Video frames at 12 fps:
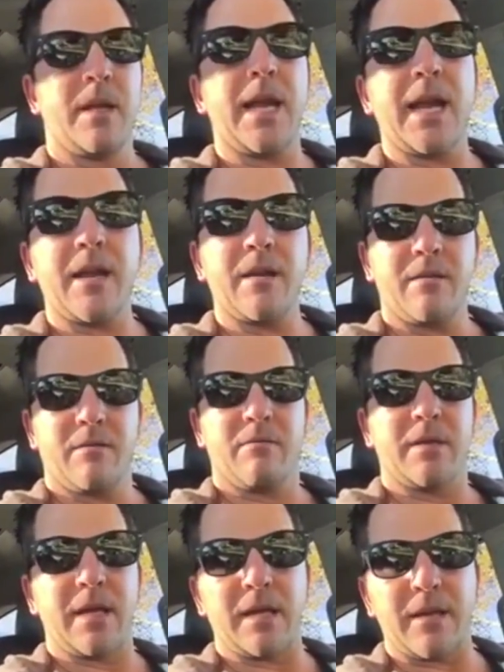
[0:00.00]
And
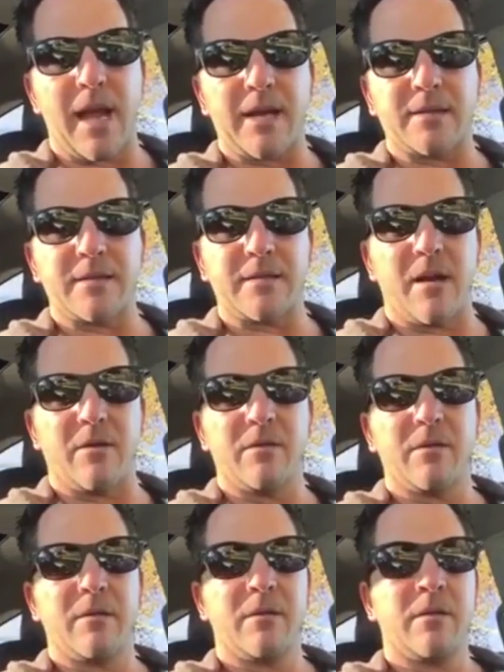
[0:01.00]
we take taxes out.
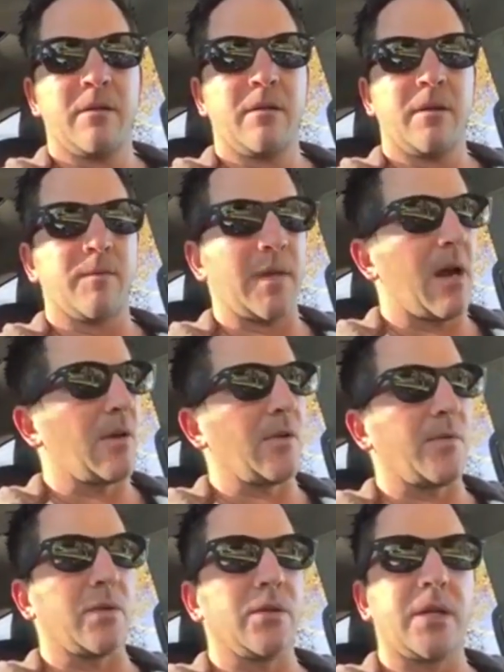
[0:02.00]
I'm telling
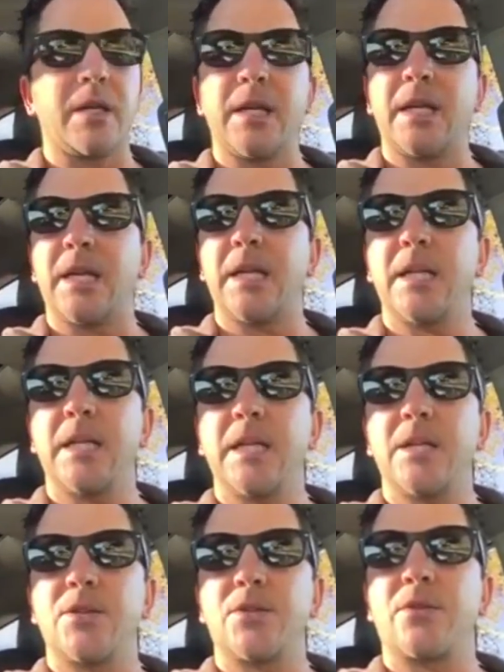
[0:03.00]
you, if you're looking to get into
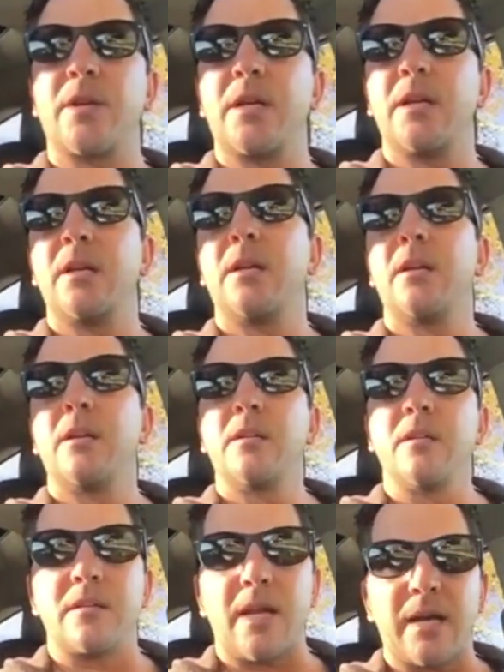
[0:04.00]
the industry,
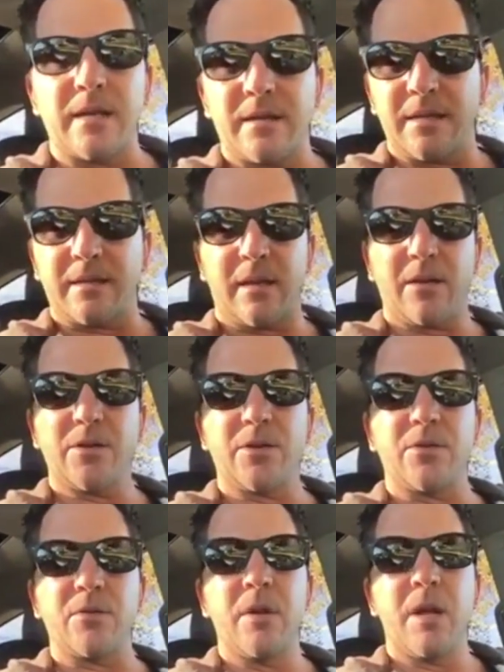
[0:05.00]
the second they tell
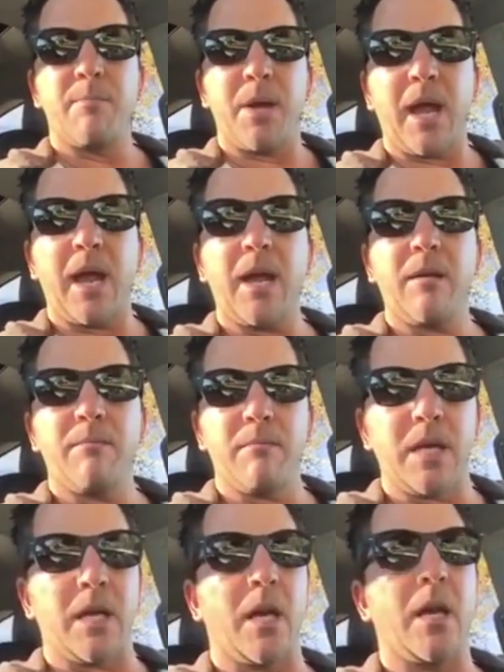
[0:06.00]
you, pay
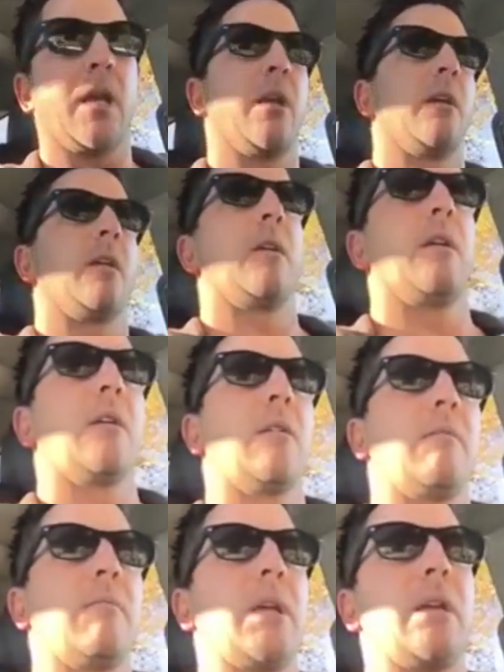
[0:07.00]
me,
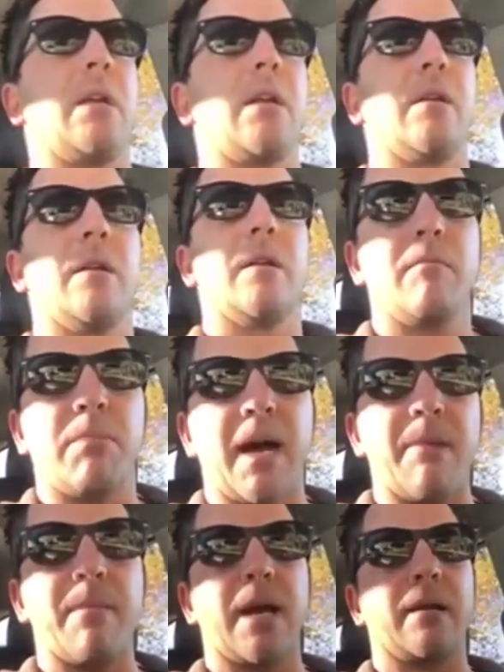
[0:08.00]
meaning
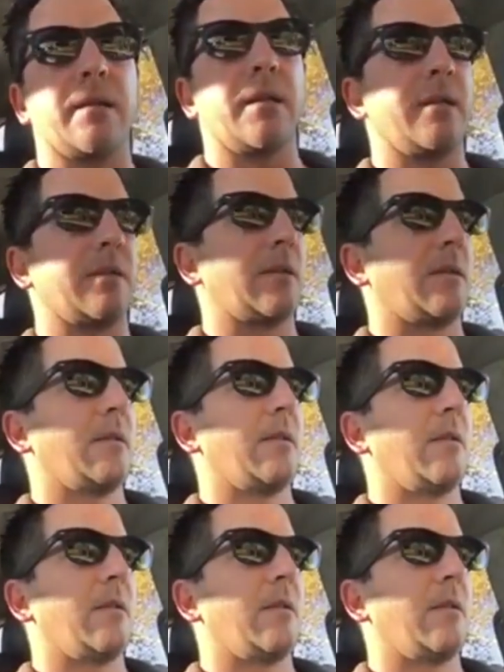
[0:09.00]
buy my leads,